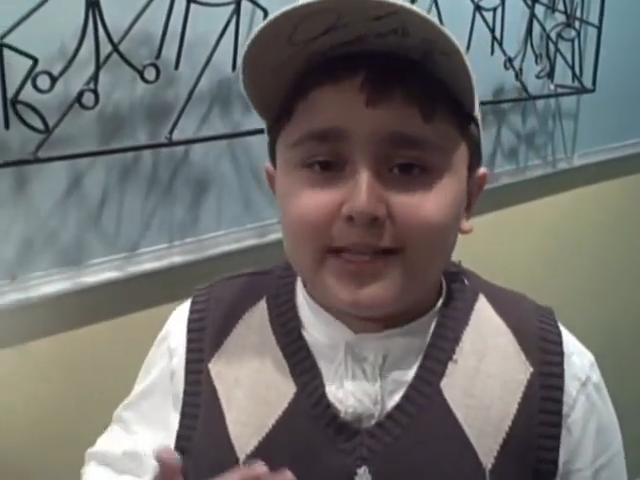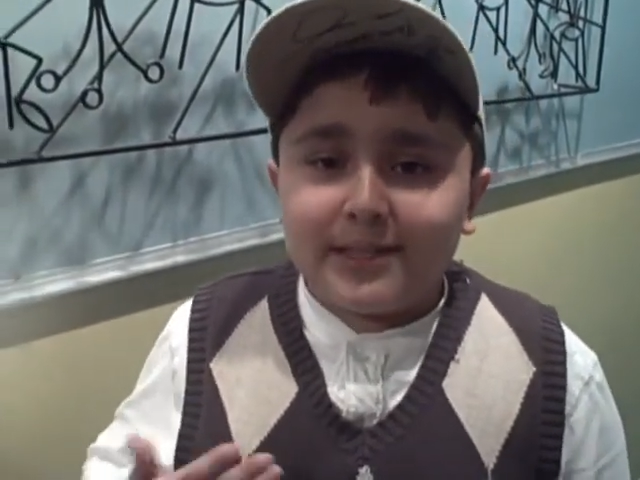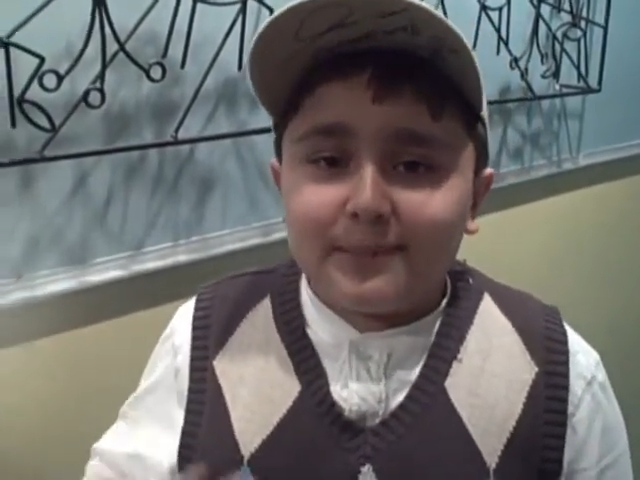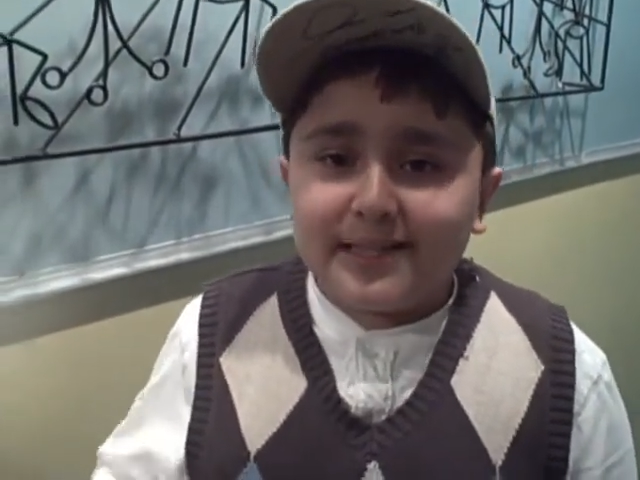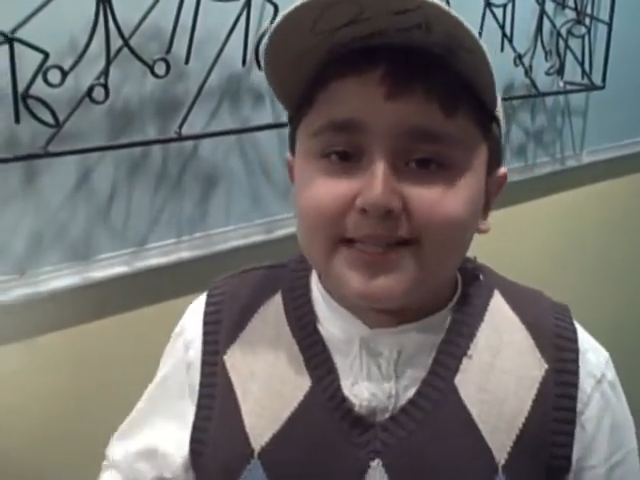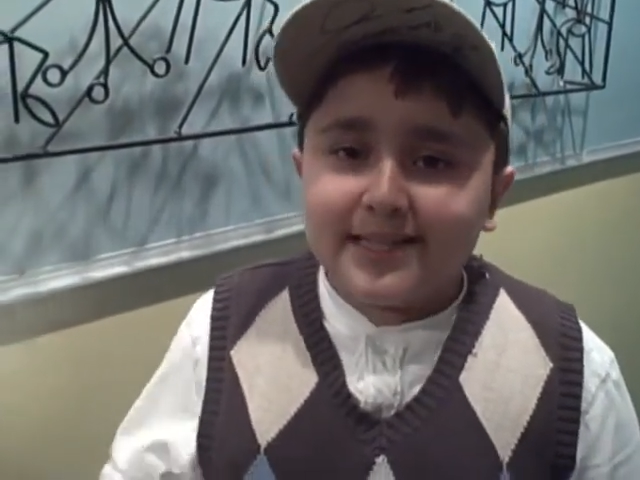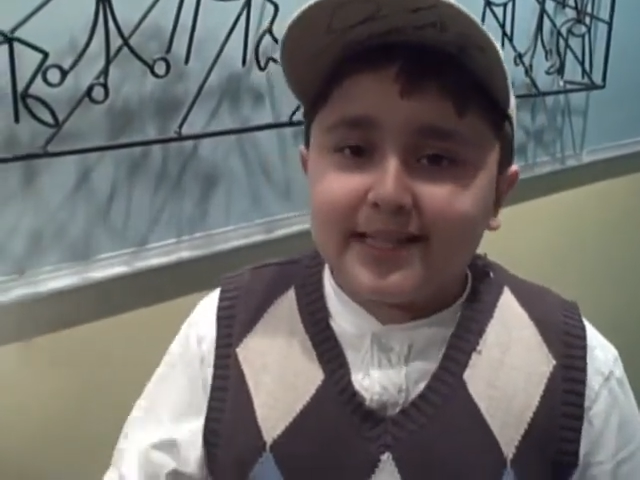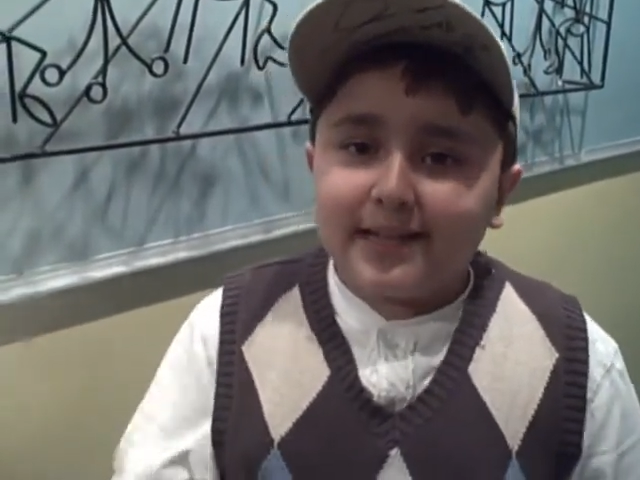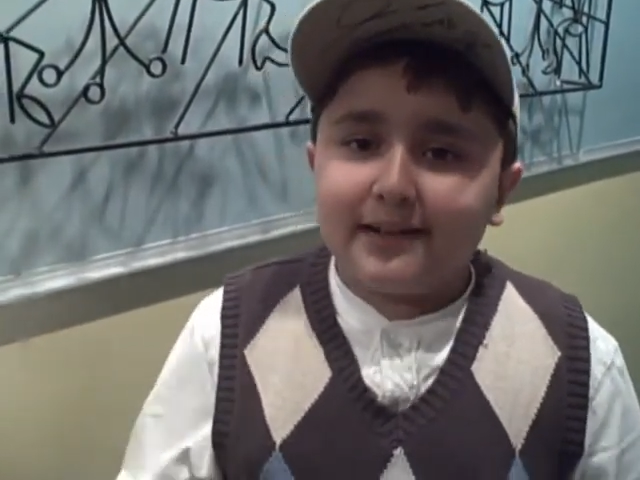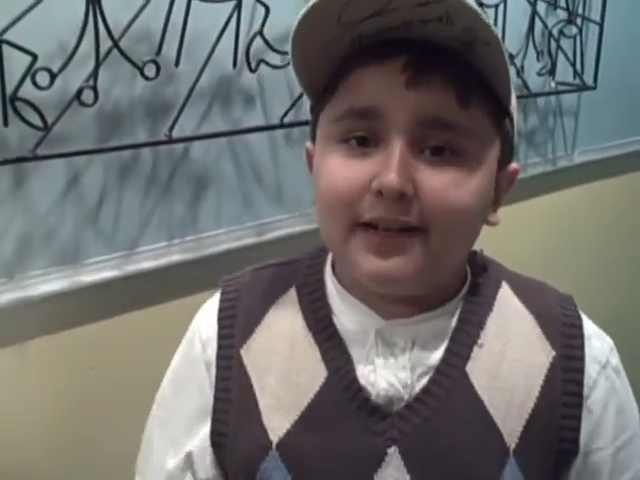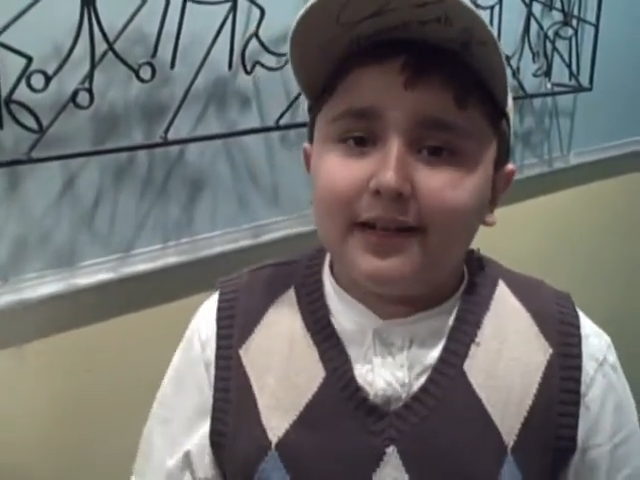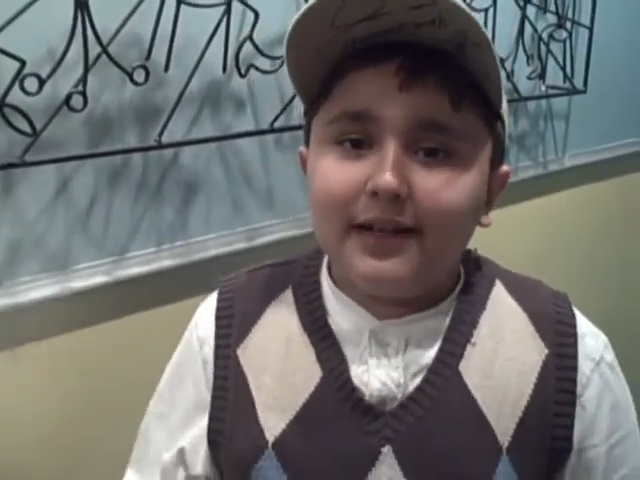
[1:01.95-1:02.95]
that's the best
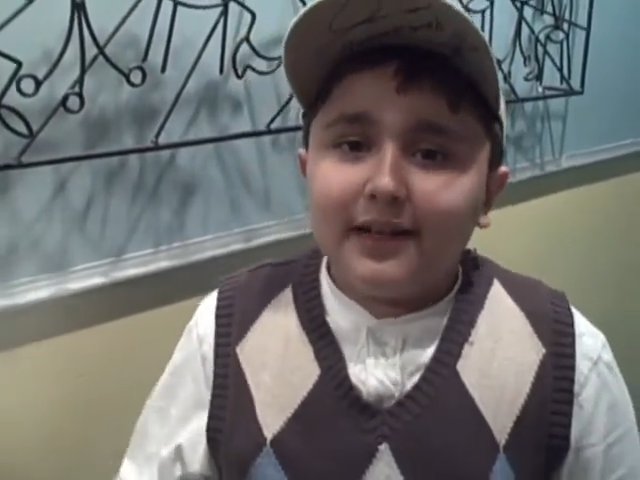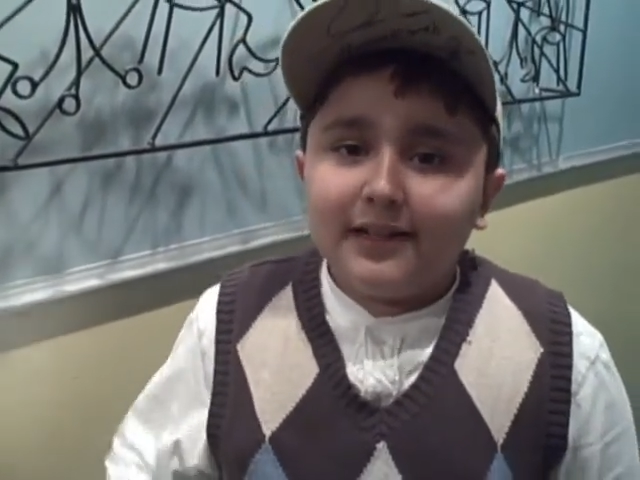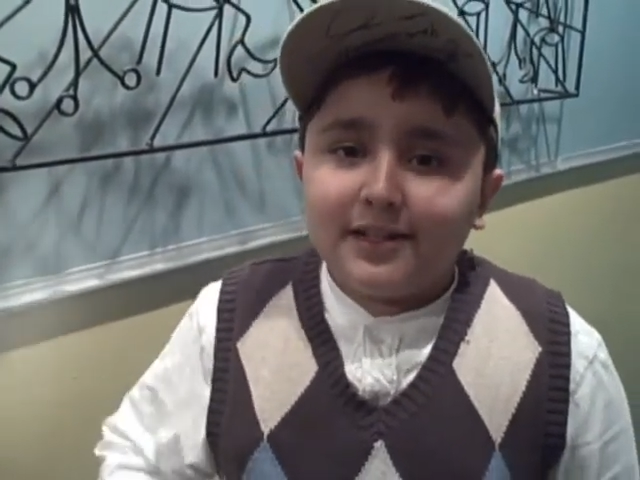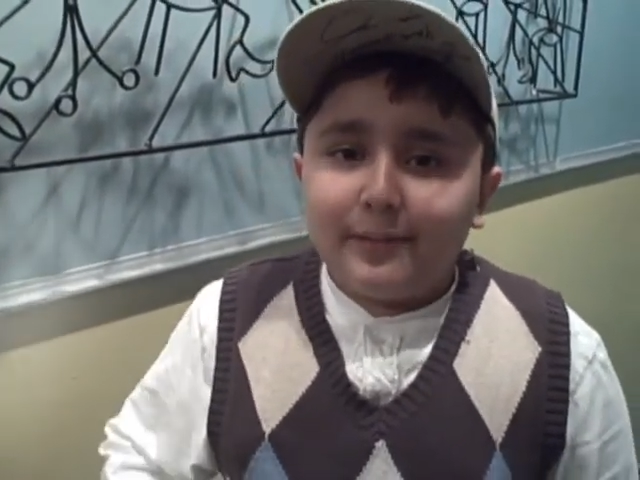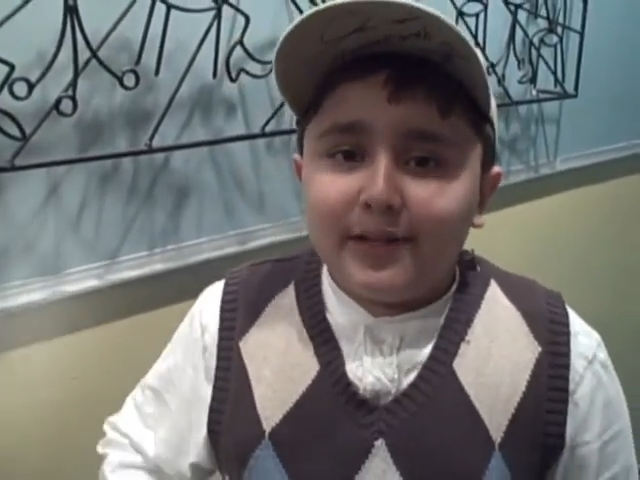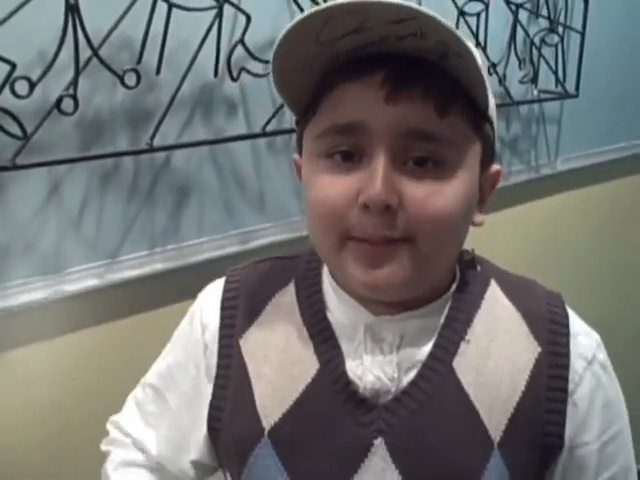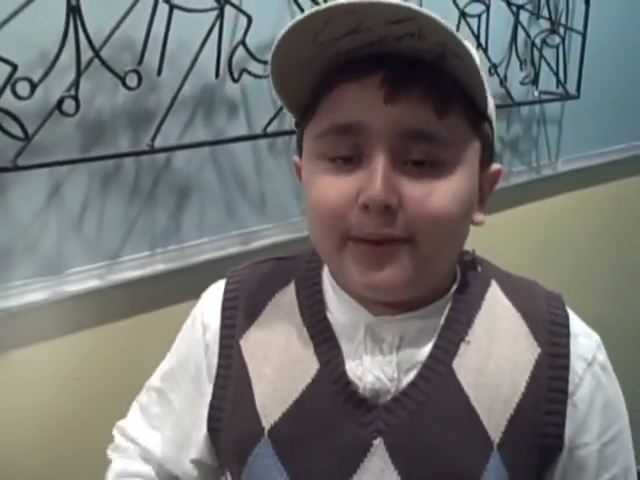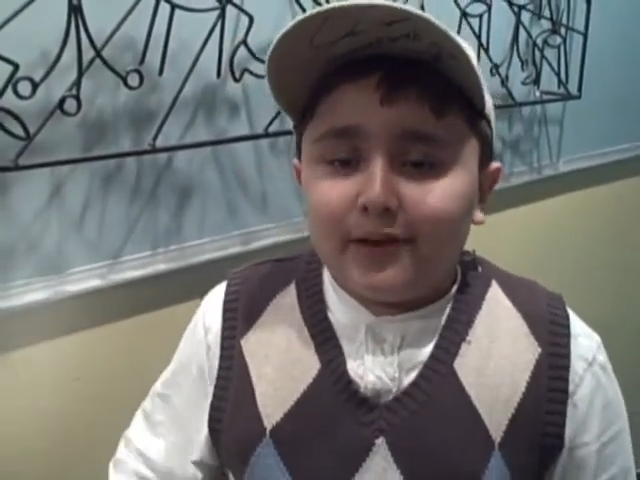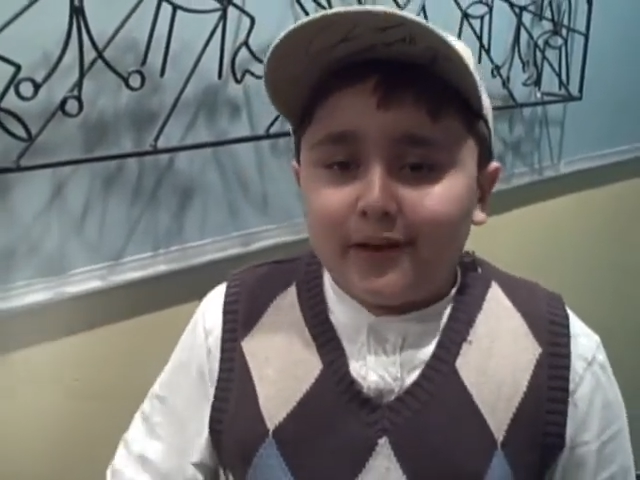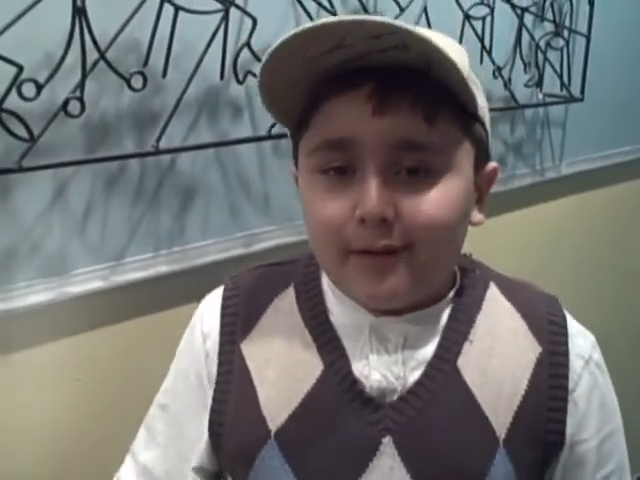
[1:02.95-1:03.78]
thing to me about